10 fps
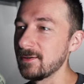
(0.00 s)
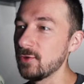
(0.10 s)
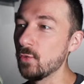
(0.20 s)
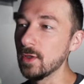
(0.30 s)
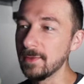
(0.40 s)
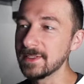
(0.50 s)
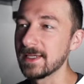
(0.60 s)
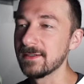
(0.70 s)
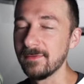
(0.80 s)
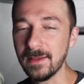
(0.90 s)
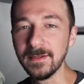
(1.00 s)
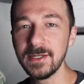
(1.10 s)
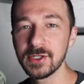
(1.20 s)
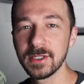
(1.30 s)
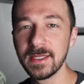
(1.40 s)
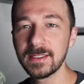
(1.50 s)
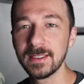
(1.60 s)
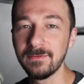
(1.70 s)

you will be sent a validation link.